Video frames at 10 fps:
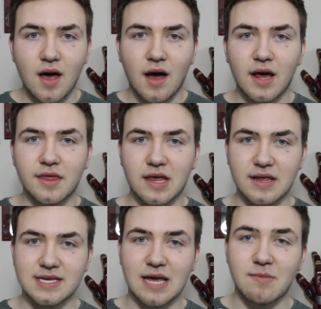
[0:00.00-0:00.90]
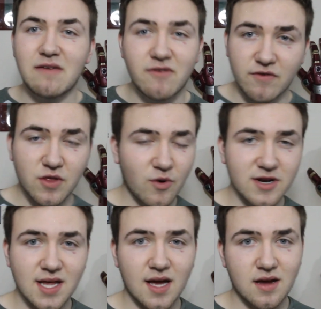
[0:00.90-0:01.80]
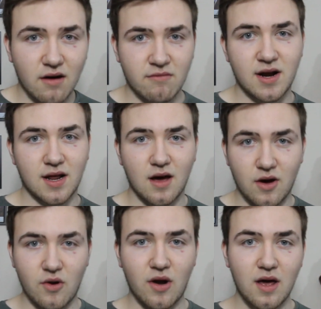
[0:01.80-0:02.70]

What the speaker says: and I think the same, even for the ones that I currently own.